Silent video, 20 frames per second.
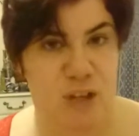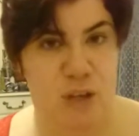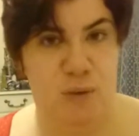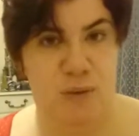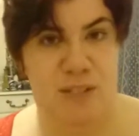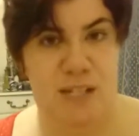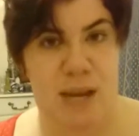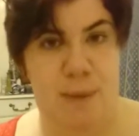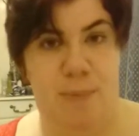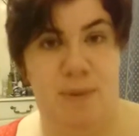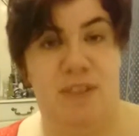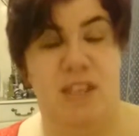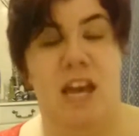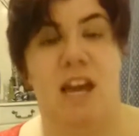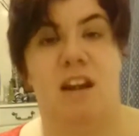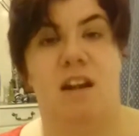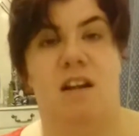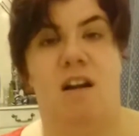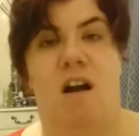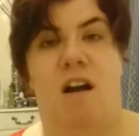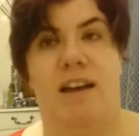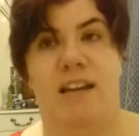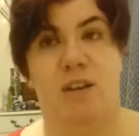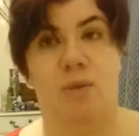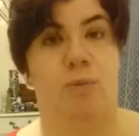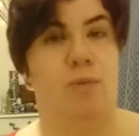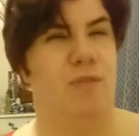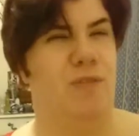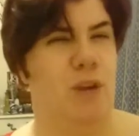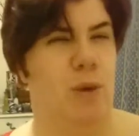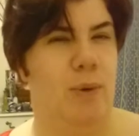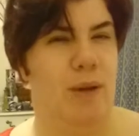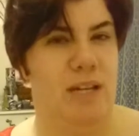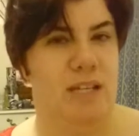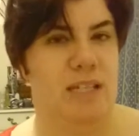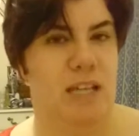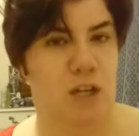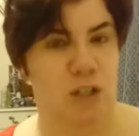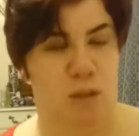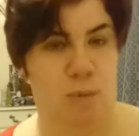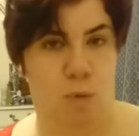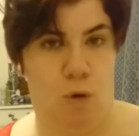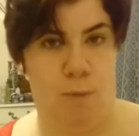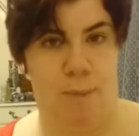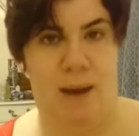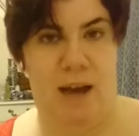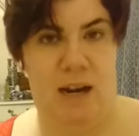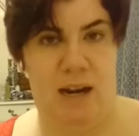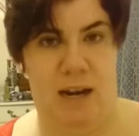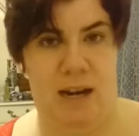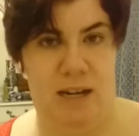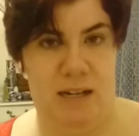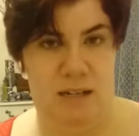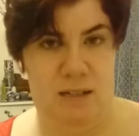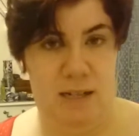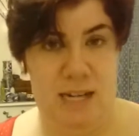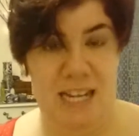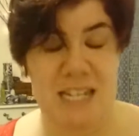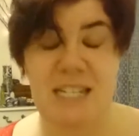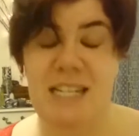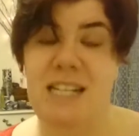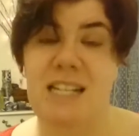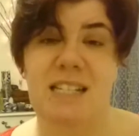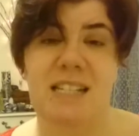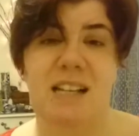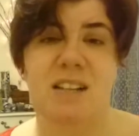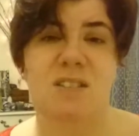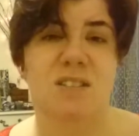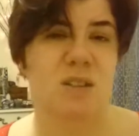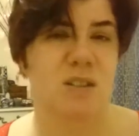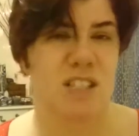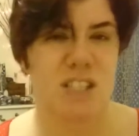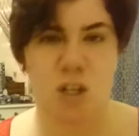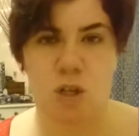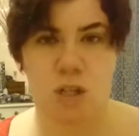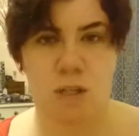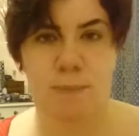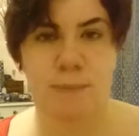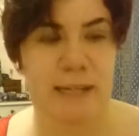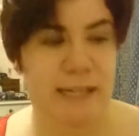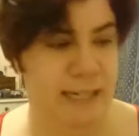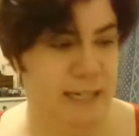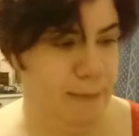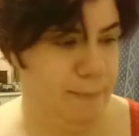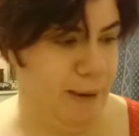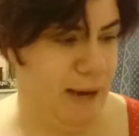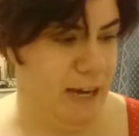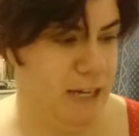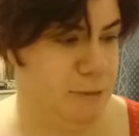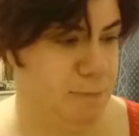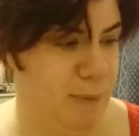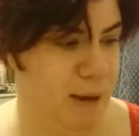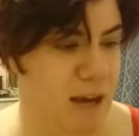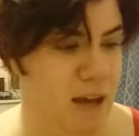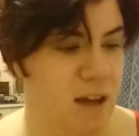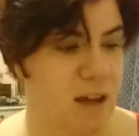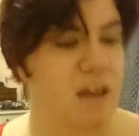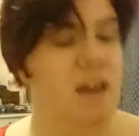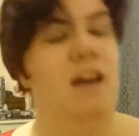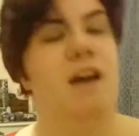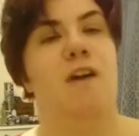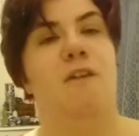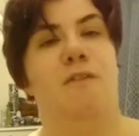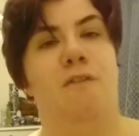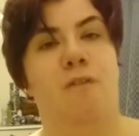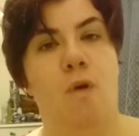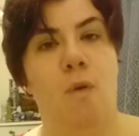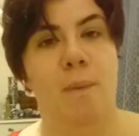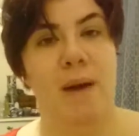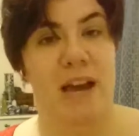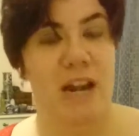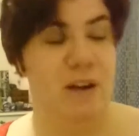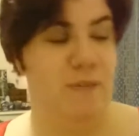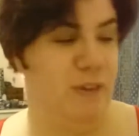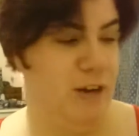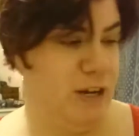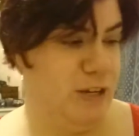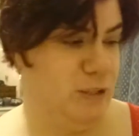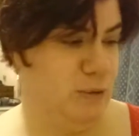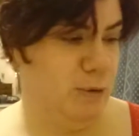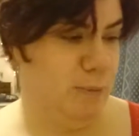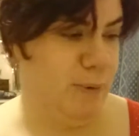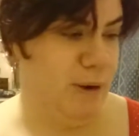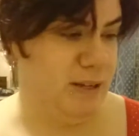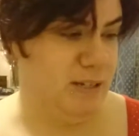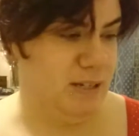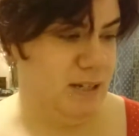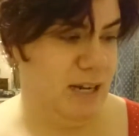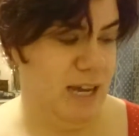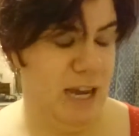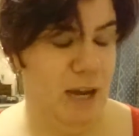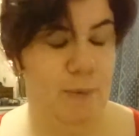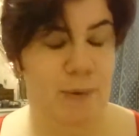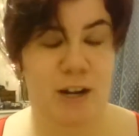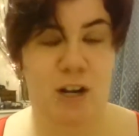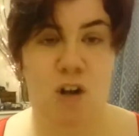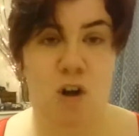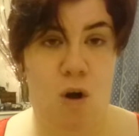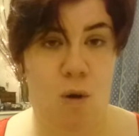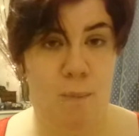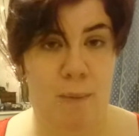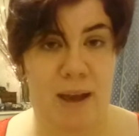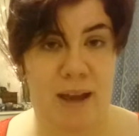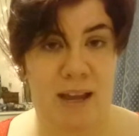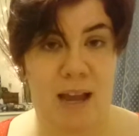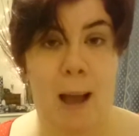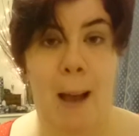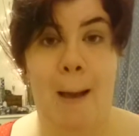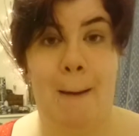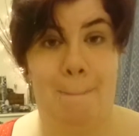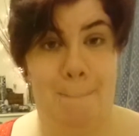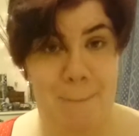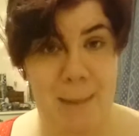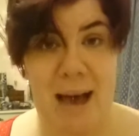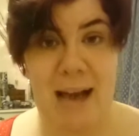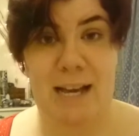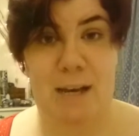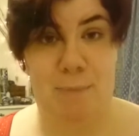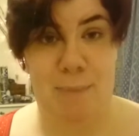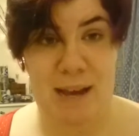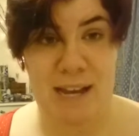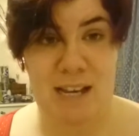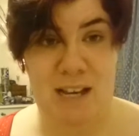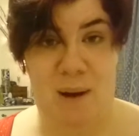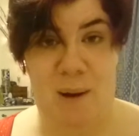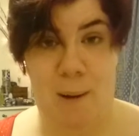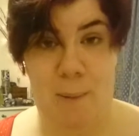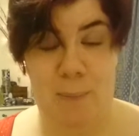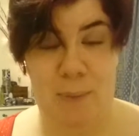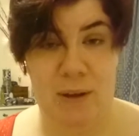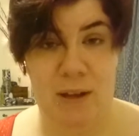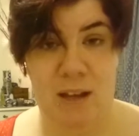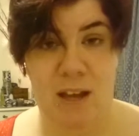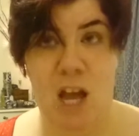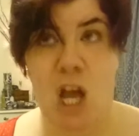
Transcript: used it, but then I can review it and tell you more about it in detail, so it's not completely bad. But for my anniversary present, he went and got me MAC makeup.